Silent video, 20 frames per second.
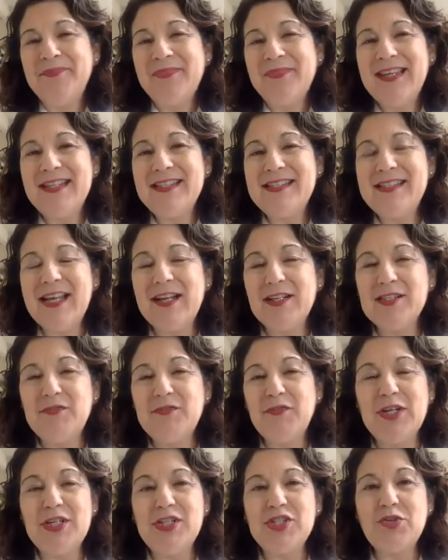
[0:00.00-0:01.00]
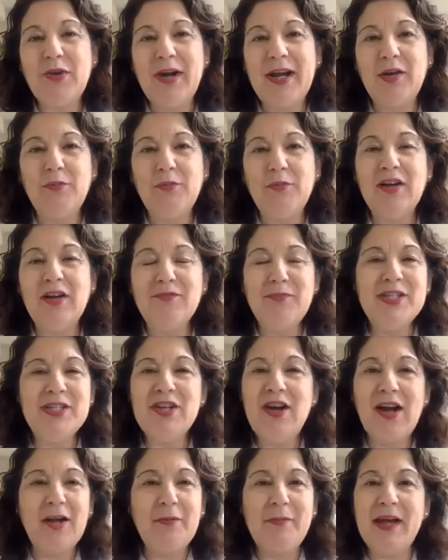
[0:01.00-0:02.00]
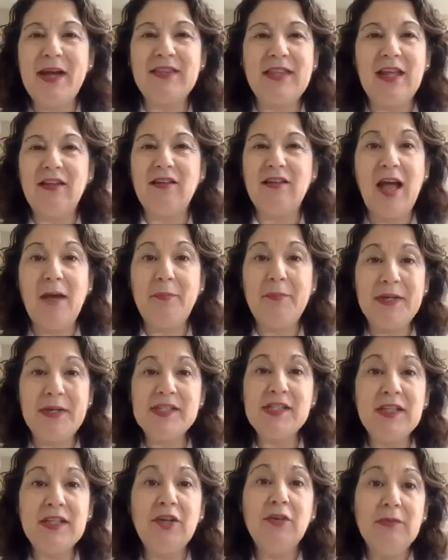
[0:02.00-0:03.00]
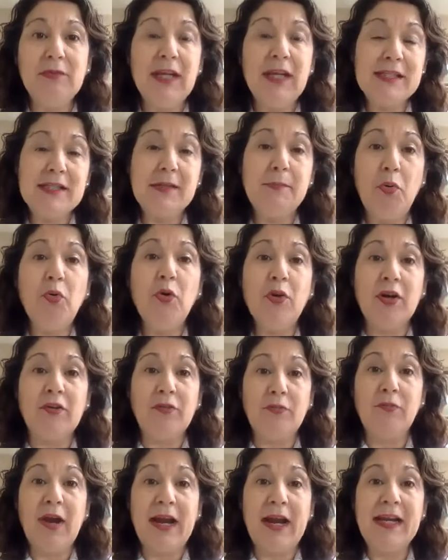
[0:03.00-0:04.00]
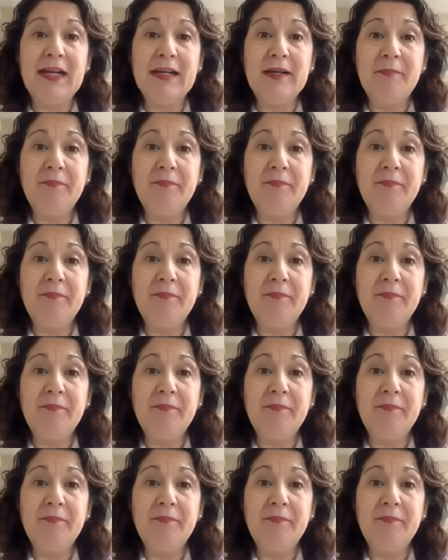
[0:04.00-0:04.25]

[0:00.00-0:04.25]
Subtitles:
it sounds very trite. We talk about that a lot, but it's important, right?